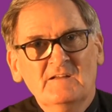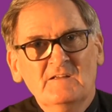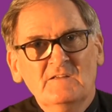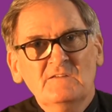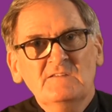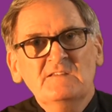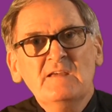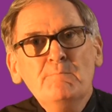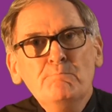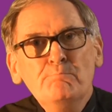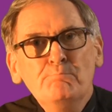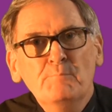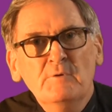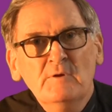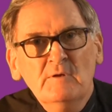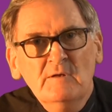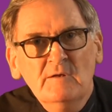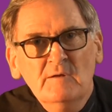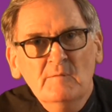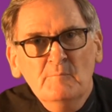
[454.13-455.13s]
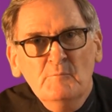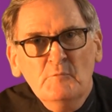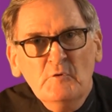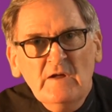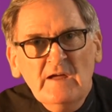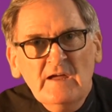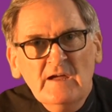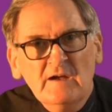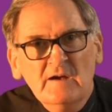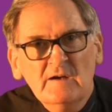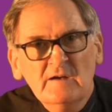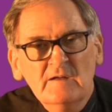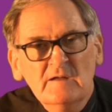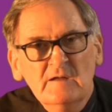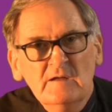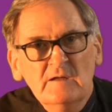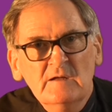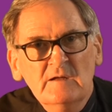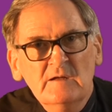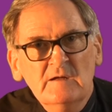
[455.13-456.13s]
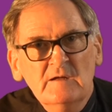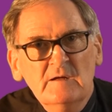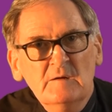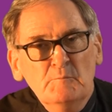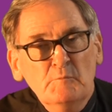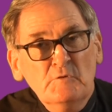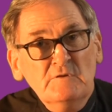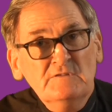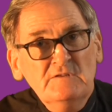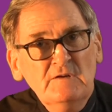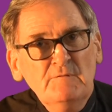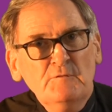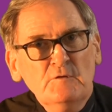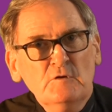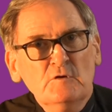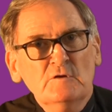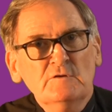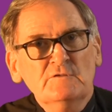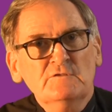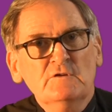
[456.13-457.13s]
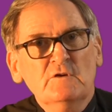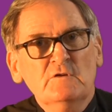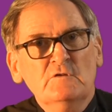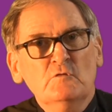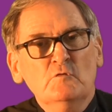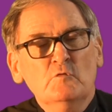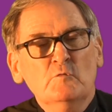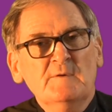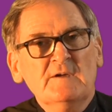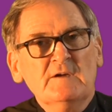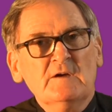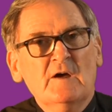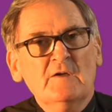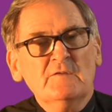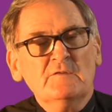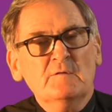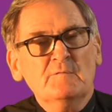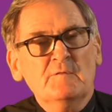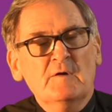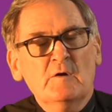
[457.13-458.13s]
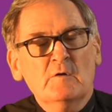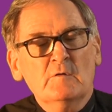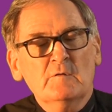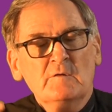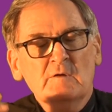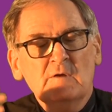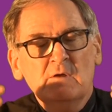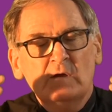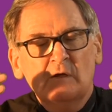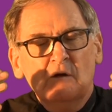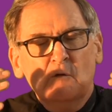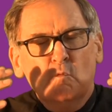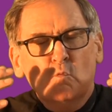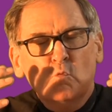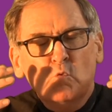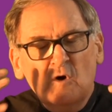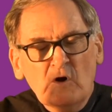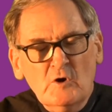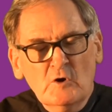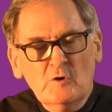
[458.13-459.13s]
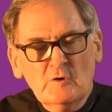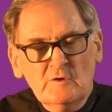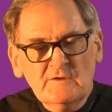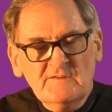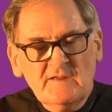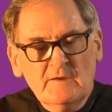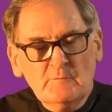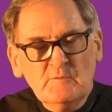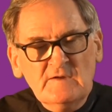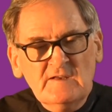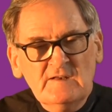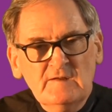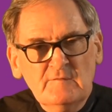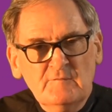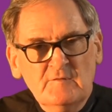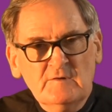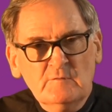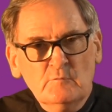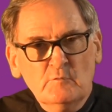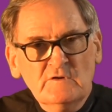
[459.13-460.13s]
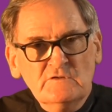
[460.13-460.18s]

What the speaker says: Simple prayer. But difficult to do because of our world that we live in,